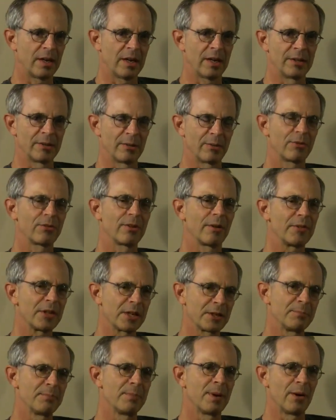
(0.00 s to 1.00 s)
and there was
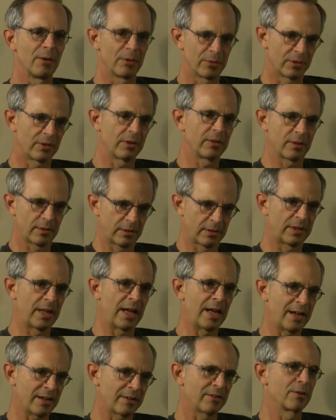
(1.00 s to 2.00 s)
something about
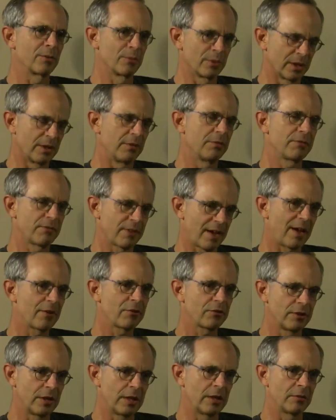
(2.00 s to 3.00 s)
Laing that really
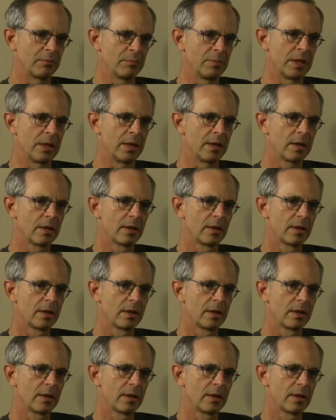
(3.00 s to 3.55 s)
fascinated me.